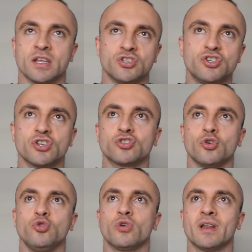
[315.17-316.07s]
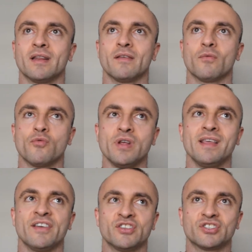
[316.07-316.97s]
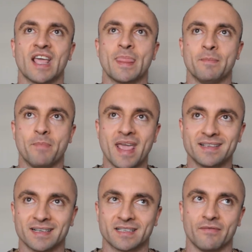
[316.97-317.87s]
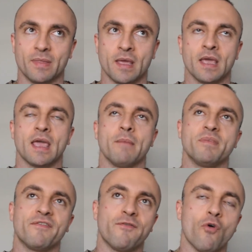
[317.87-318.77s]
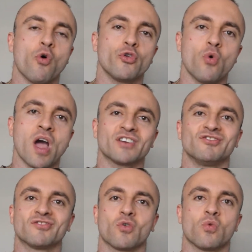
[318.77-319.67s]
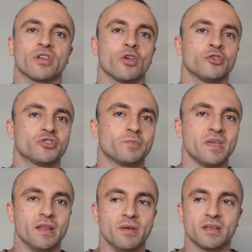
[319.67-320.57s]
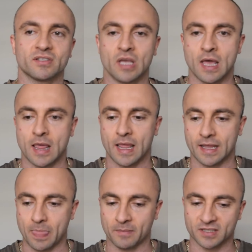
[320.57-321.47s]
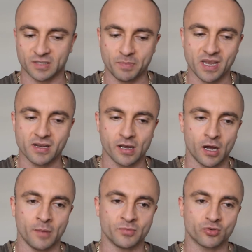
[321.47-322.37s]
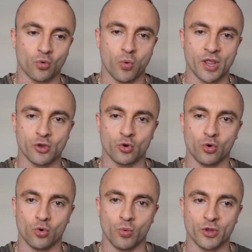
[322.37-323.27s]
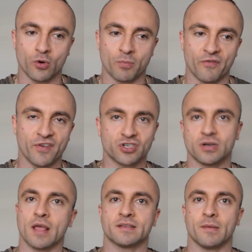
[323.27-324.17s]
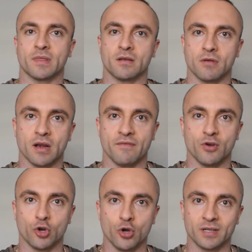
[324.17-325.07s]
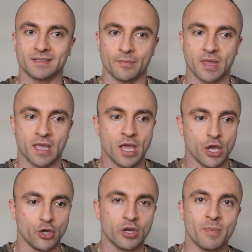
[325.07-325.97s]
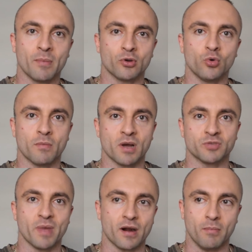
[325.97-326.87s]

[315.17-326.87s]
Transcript: Just so you can really understand the basics of it before you actually start working on speed, because like speed comes when you're proficient at something, right? If you're good at something, you're going to be able to do it much better.